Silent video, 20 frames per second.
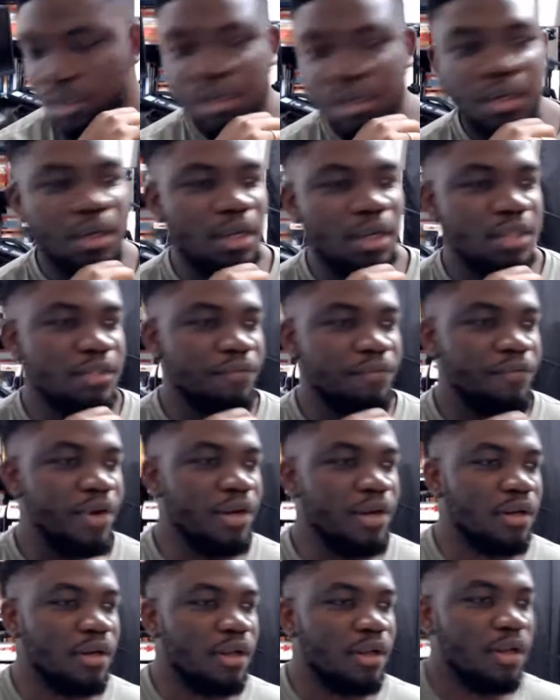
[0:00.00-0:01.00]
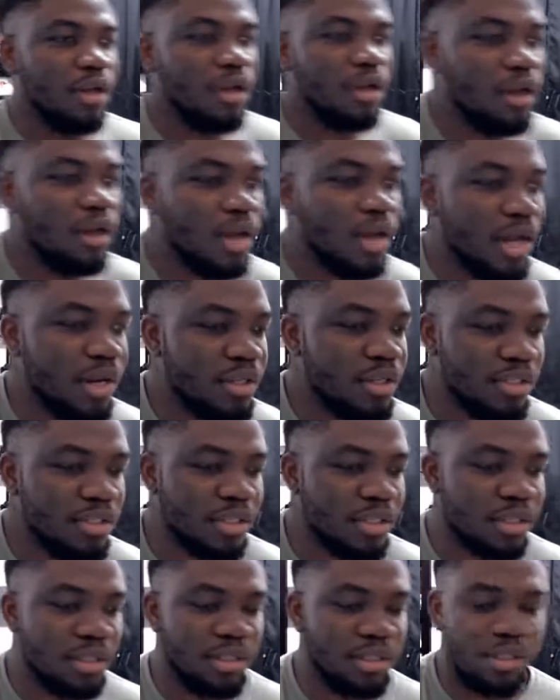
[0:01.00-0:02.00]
It's a friend. Alain Didier.